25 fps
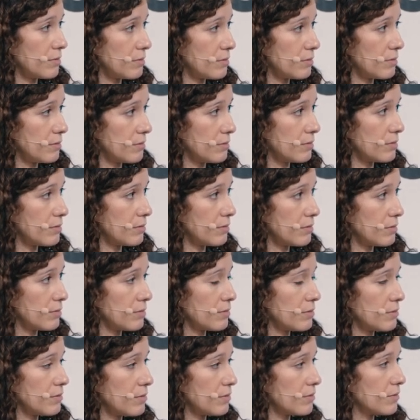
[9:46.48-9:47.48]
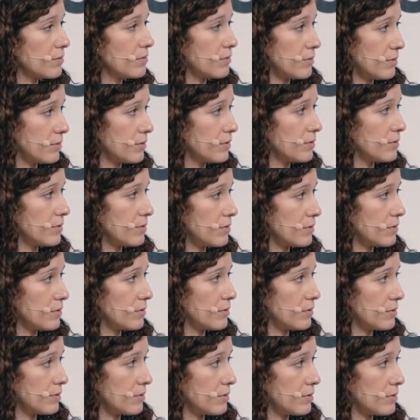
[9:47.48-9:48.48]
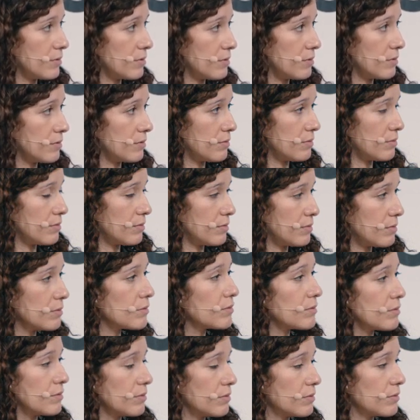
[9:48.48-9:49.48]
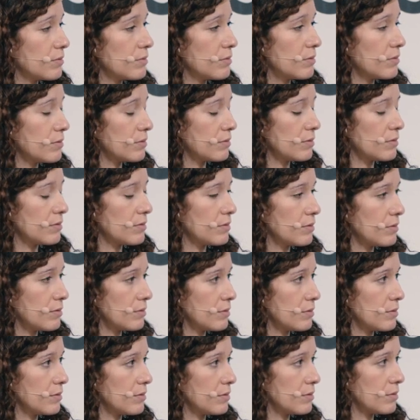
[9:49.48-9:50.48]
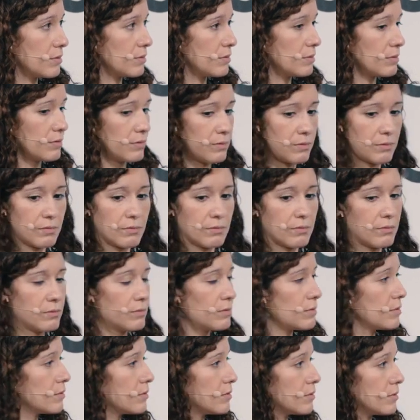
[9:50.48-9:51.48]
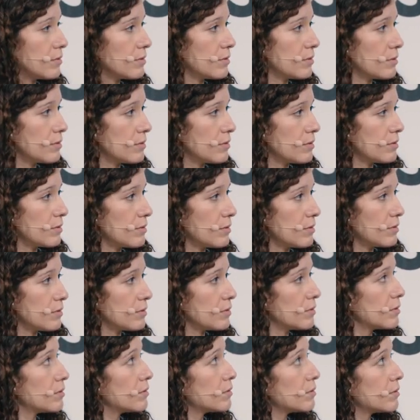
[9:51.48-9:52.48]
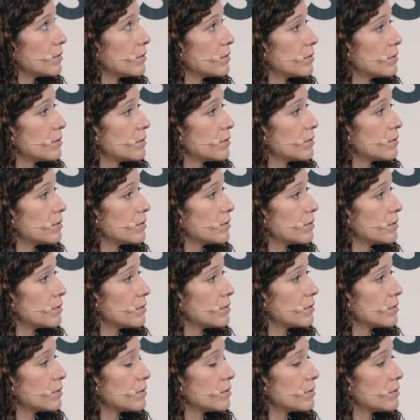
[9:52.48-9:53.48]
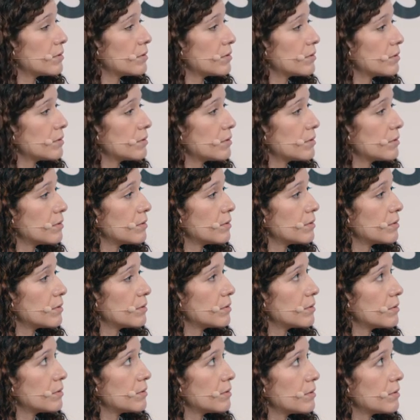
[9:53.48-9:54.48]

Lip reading: (silent)